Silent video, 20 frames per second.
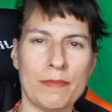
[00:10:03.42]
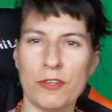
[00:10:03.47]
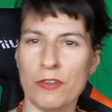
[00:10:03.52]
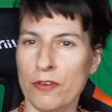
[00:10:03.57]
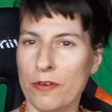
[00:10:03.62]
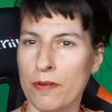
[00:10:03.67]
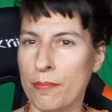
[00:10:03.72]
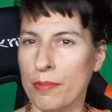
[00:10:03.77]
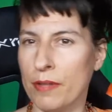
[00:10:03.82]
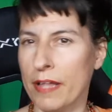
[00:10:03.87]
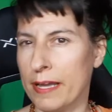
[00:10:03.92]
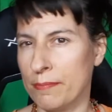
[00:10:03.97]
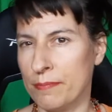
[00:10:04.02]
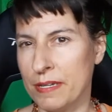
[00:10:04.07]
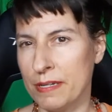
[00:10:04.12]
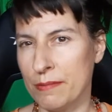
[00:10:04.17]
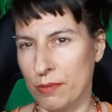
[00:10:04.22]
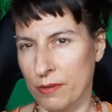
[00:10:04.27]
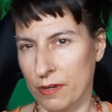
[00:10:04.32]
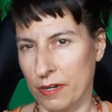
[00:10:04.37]
you're a black
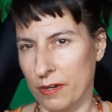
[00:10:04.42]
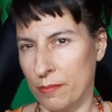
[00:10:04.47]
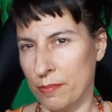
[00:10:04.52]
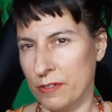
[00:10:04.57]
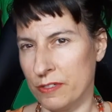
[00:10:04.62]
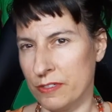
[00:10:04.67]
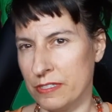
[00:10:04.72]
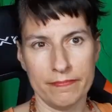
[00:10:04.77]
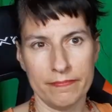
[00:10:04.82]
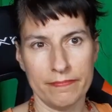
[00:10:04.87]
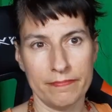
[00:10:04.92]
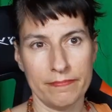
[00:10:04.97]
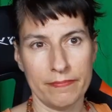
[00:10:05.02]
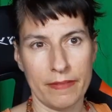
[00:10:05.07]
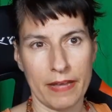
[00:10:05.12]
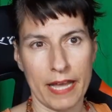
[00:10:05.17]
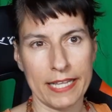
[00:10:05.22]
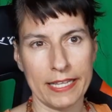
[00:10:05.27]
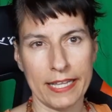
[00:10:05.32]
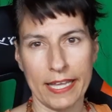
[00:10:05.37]
bean burger person.
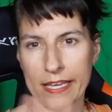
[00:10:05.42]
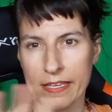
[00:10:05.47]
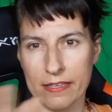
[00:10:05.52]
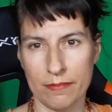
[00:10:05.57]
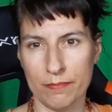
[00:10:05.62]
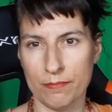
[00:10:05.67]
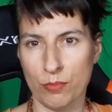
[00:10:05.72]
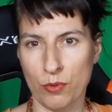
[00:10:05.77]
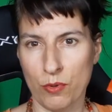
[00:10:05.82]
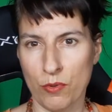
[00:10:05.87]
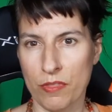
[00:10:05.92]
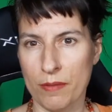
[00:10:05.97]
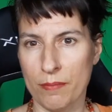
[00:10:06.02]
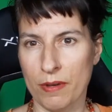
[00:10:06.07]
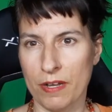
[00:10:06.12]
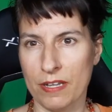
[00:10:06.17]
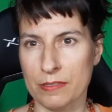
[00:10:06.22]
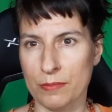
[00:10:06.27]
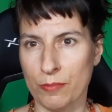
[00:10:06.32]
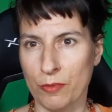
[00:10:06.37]
I like both
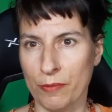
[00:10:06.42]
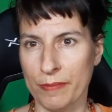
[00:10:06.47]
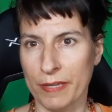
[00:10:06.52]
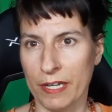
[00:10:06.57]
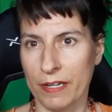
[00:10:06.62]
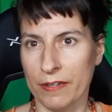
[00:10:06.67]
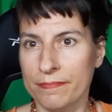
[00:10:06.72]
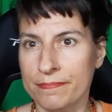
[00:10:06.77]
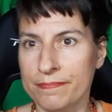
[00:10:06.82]
Impossible and Beyond.